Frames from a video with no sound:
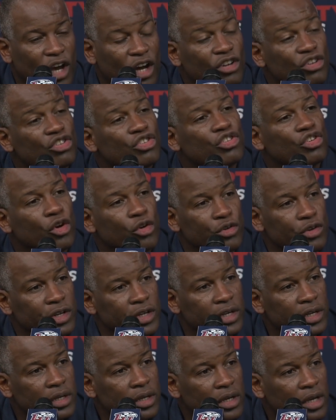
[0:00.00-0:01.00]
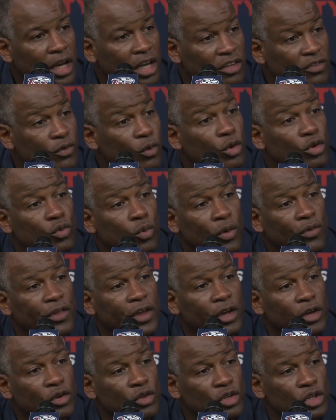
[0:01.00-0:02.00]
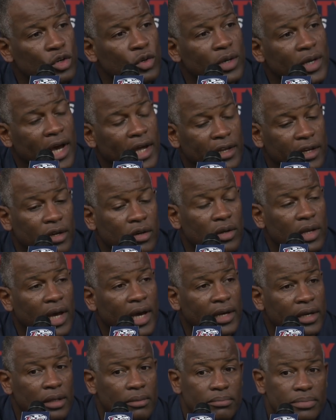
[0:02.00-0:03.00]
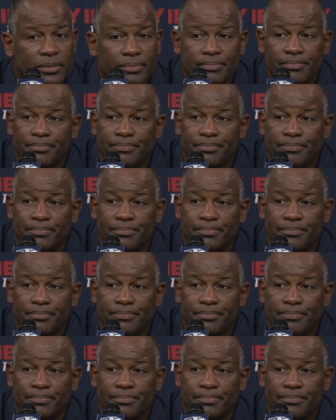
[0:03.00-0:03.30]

uncertainty as far as what they're going to do and how they're going to line up.